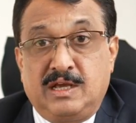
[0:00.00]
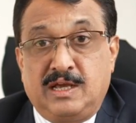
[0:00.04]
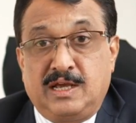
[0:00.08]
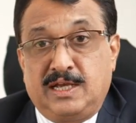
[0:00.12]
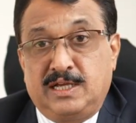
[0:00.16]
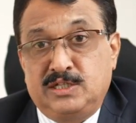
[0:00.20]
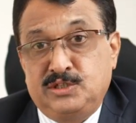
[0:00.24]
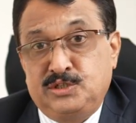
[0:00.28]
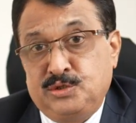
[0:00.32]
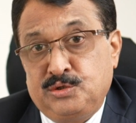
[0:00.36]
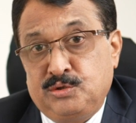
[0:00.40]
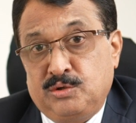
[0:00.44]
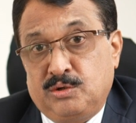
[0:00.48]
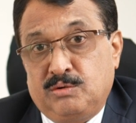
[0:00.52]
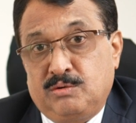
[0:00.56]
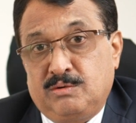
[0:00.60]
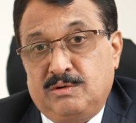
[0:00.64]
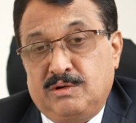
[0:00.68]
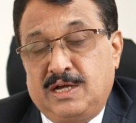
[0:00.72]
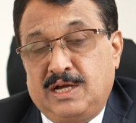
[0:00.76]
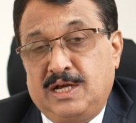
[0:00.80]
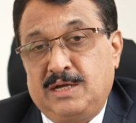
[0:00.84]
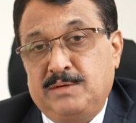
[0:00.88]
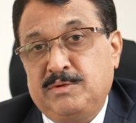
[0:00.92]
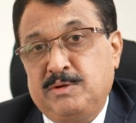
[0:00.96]
As you
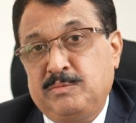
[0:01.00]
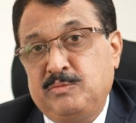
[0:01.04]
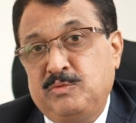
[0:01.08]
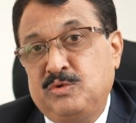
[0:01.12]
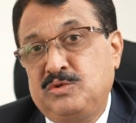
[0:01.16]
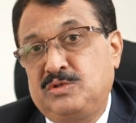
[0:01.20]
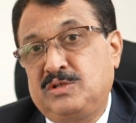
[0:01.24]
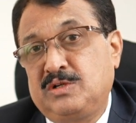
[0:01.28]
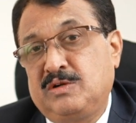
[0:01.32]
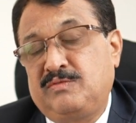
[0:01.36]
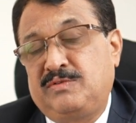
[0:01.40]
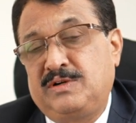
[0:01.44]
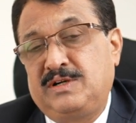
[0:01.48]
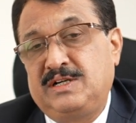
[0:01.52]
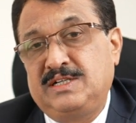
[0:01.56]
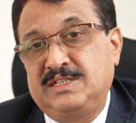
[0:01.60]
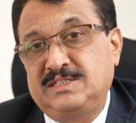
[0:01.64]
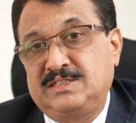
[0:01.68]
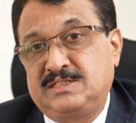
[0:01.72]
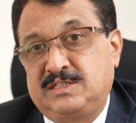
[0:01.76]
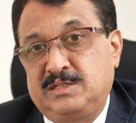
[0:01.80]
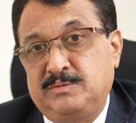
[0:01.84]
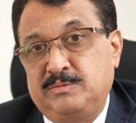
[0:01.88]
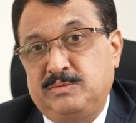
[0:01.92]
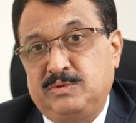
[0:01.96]
know, I am a mutual fund
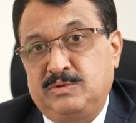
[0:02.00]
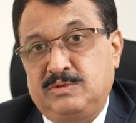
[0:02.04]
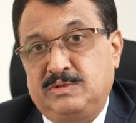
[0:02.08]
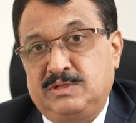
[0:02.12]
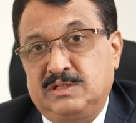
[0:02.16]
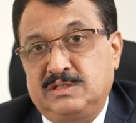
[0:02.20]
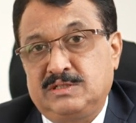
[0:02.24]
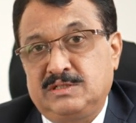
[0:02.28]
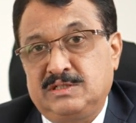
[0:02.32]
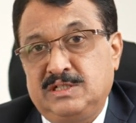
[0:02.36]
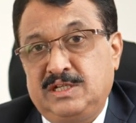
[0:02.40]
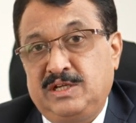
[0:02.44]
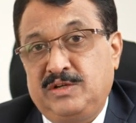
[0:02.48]
distributor.